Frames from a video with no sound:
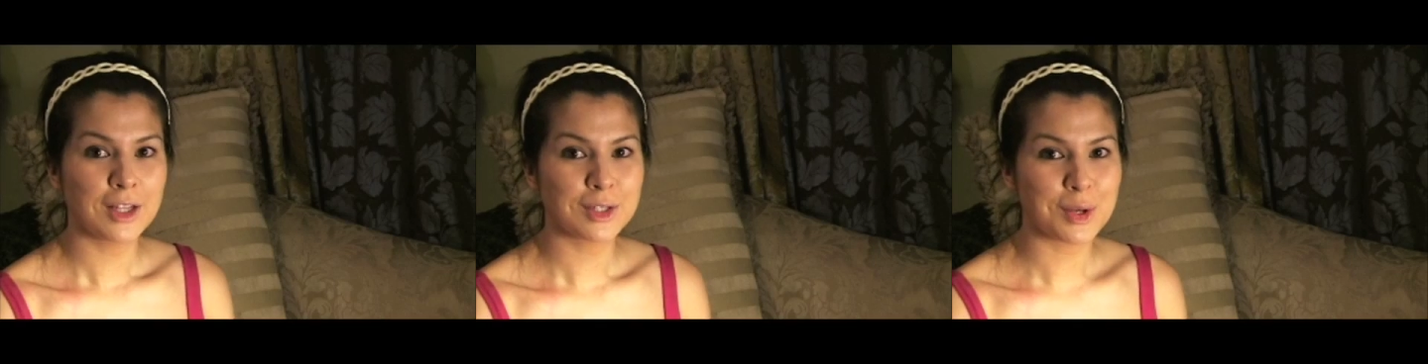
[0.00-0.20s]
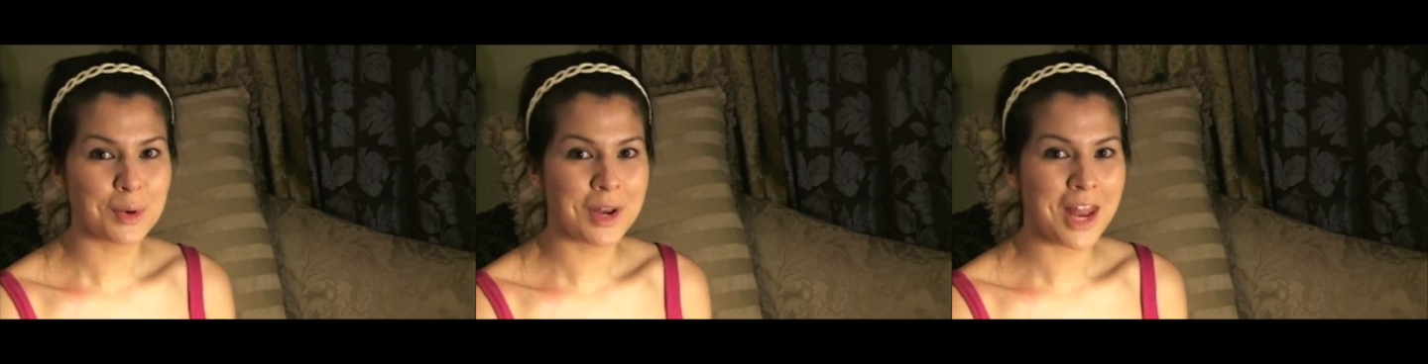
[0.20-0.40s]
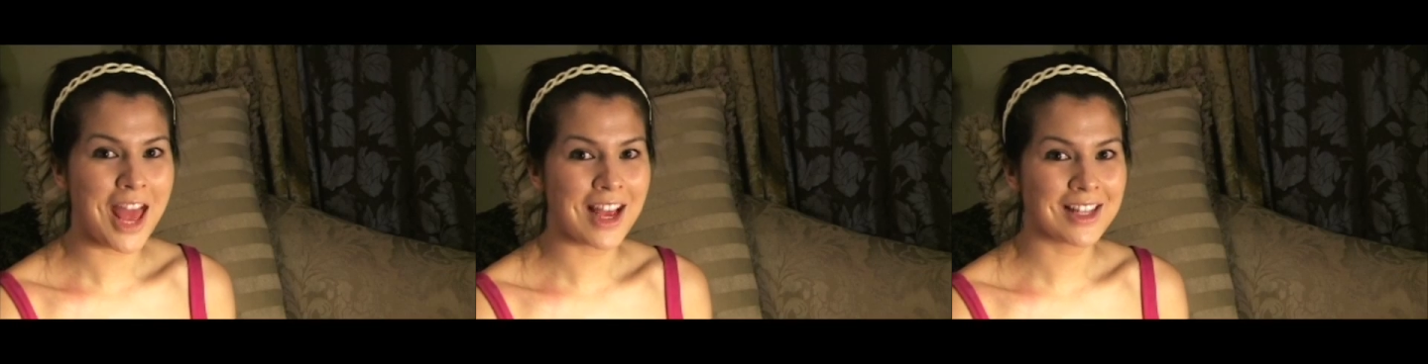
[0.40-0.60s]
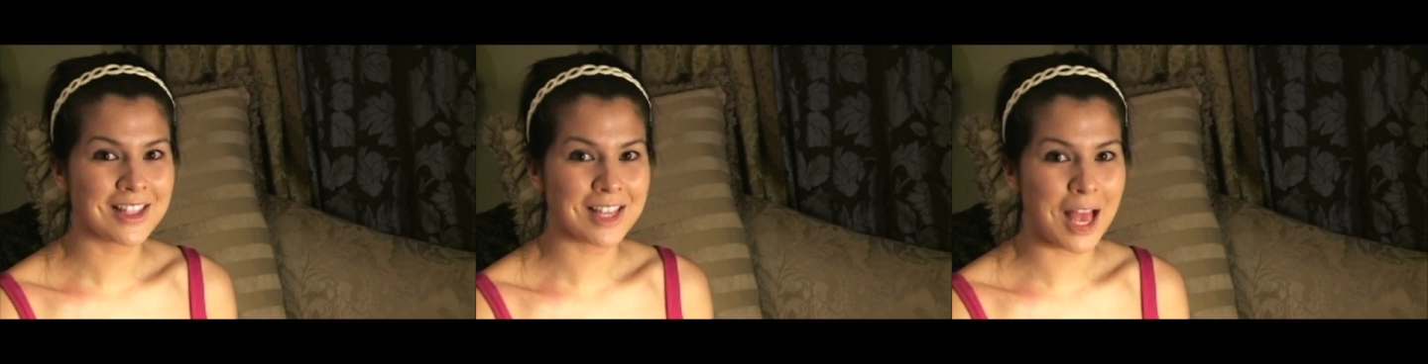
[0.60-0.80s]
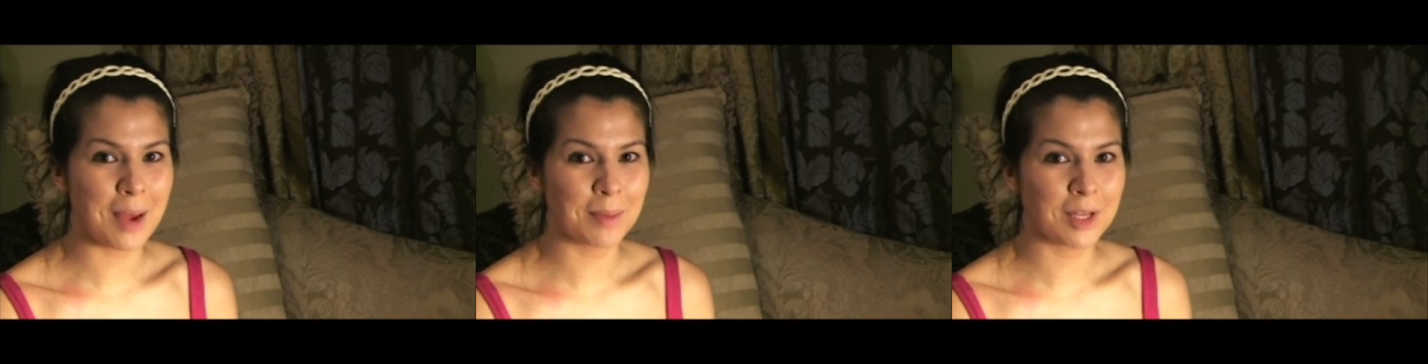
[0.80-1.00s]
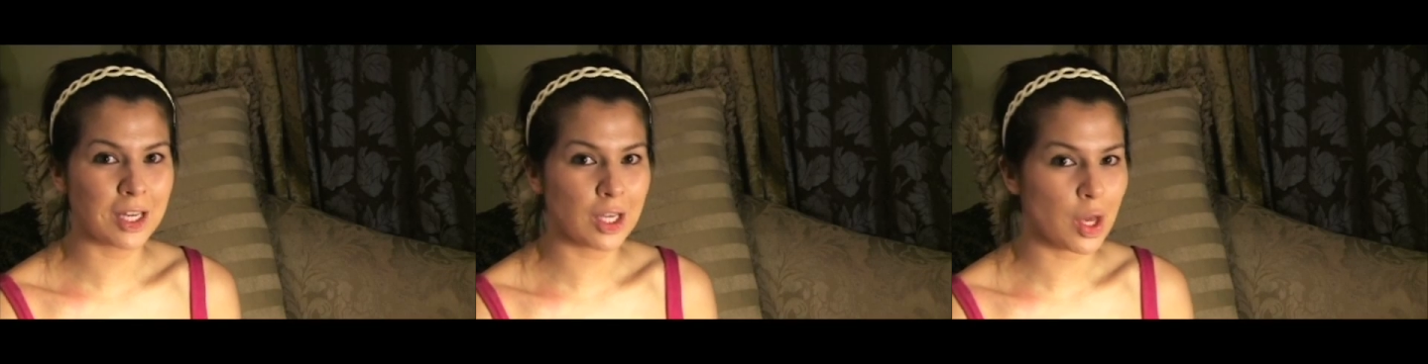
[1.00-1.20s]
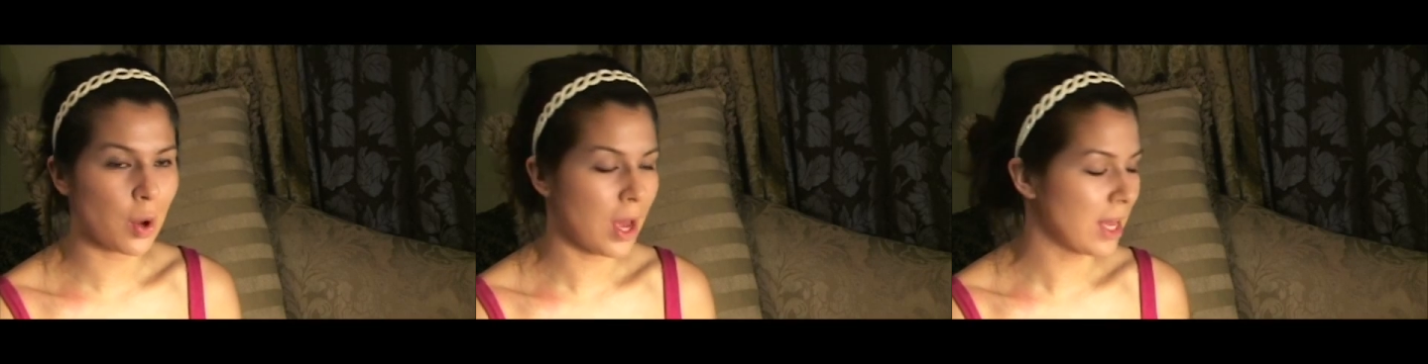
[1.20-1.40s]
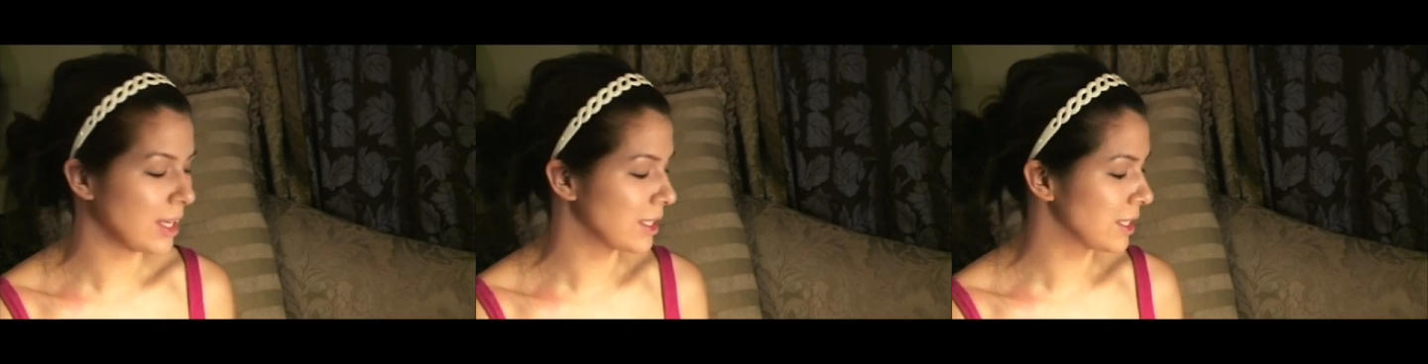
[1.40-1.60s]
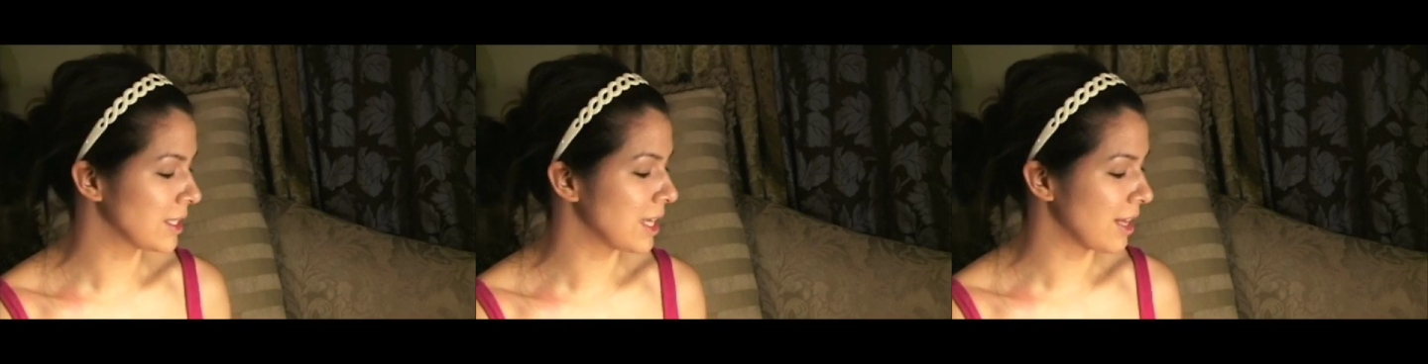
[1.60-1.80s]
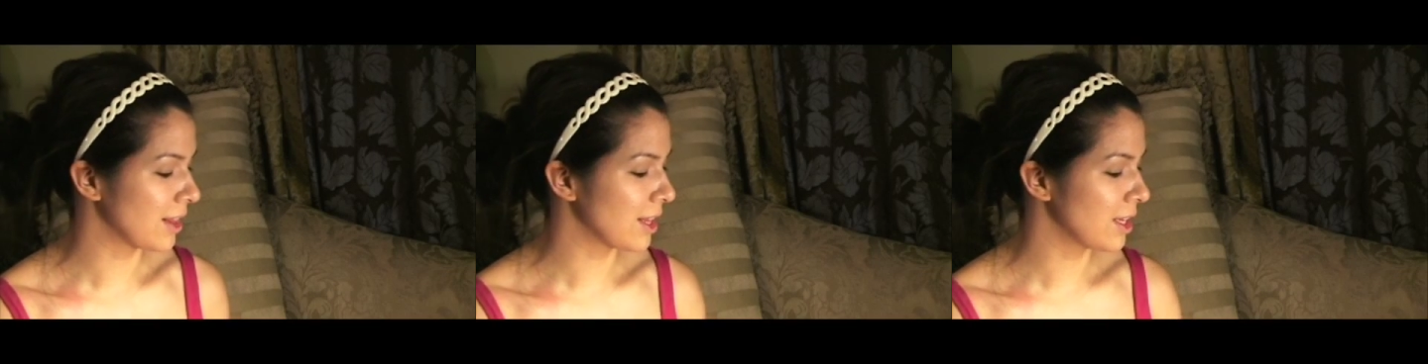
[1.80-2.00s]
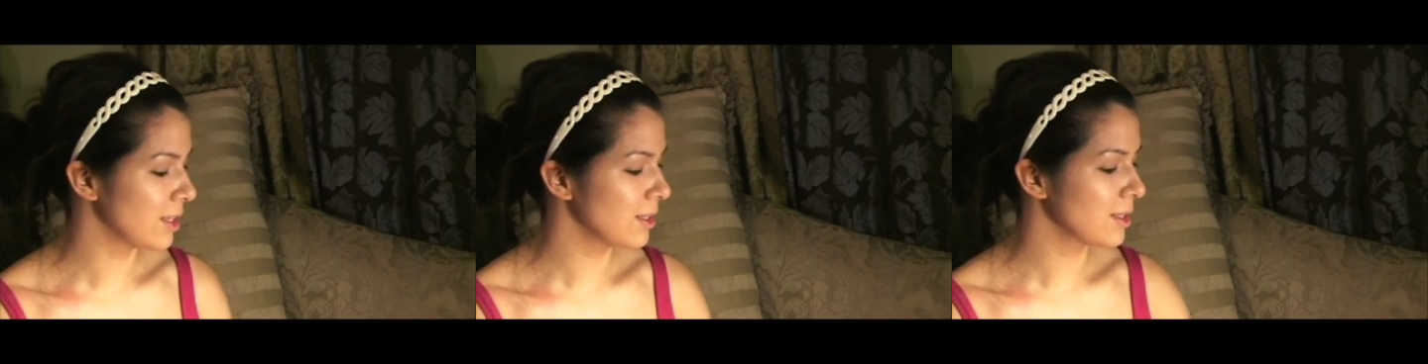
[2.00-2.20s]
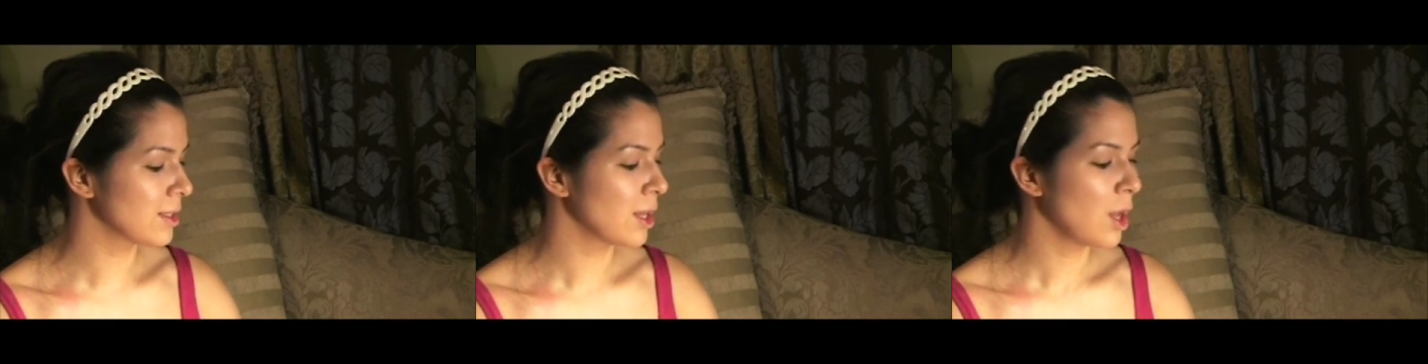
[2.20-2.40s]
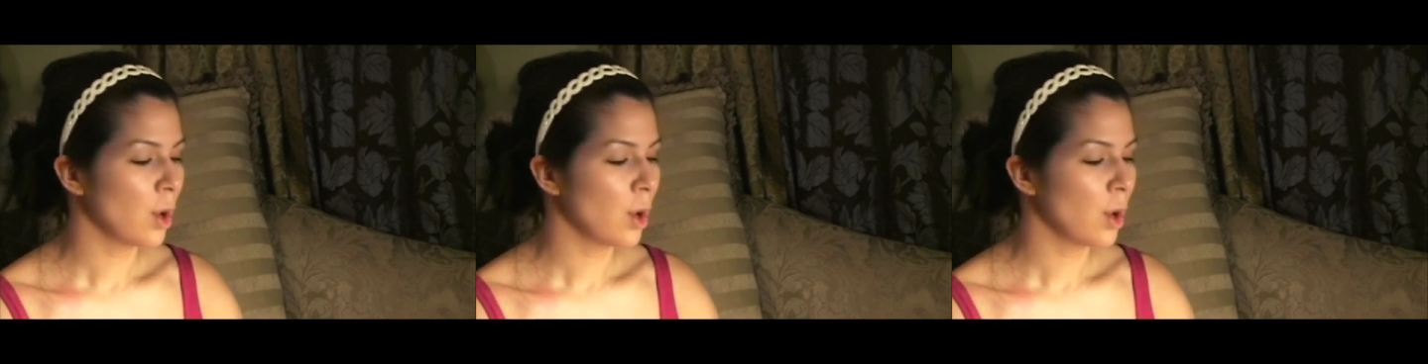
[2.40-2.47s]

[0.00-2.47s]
So next, I'm going to go ahead and set this